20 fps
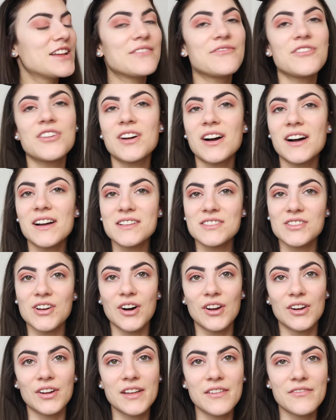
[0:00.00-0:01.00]
If you guys
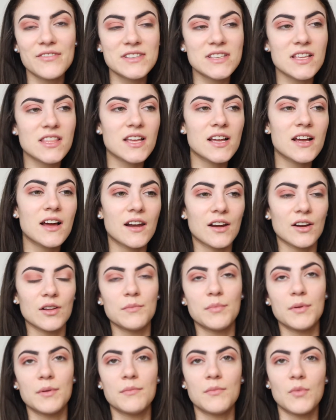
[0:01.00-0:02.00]
are looking for something a
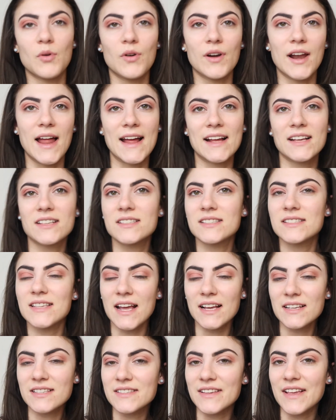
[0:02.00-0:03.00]
little bit more like
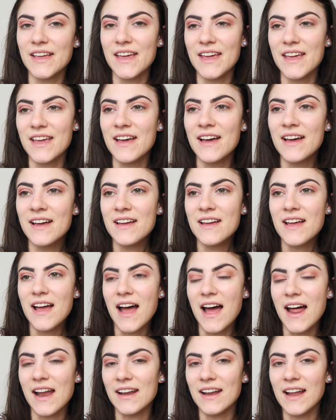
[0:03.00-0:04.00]
sexy
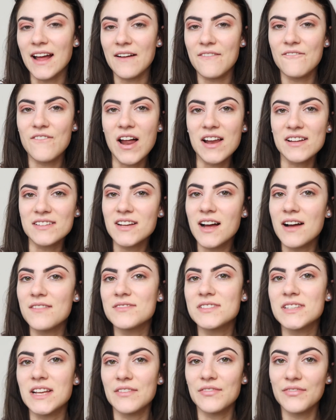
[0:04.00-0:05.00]
and like
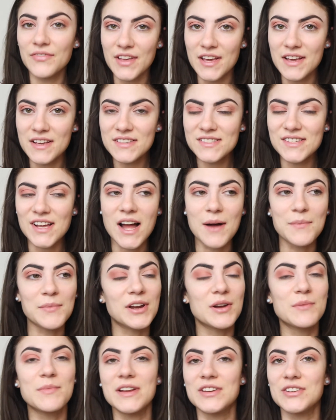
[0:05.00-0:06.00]
Valentine's Day fierce, I am
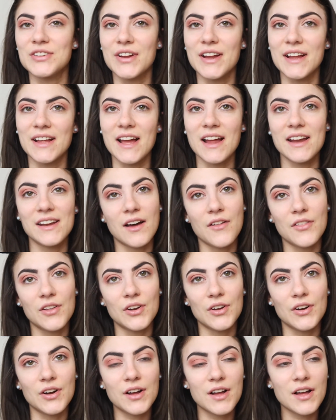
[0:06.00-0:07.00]
going to be doing another
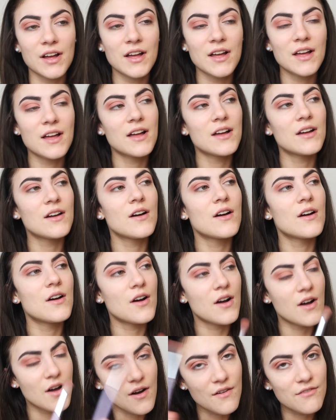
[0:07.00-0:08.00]
look
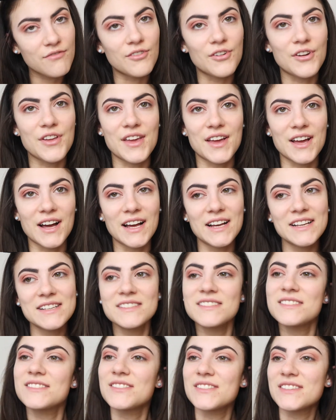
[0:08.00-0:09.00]
for you
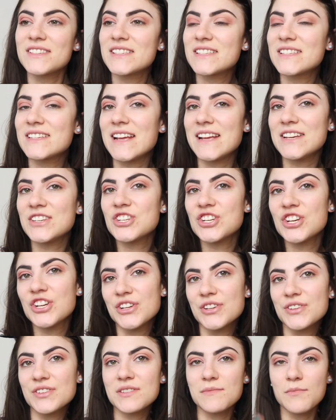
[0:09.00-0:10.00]
guys, so stay
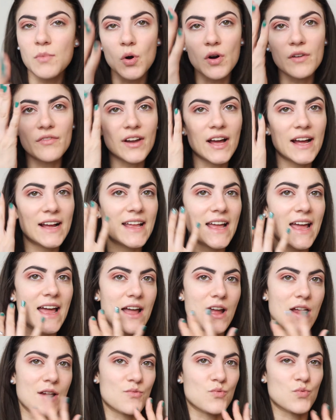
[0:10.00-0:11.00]
tuned. More of like
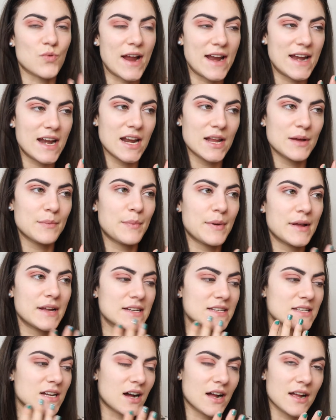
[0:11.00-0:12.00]
a red lip
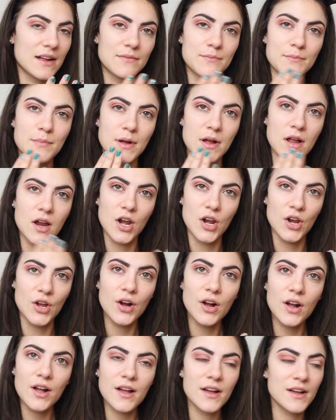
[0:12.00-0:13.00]
type
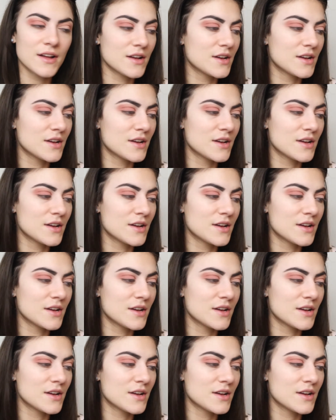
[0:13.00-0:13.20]
look.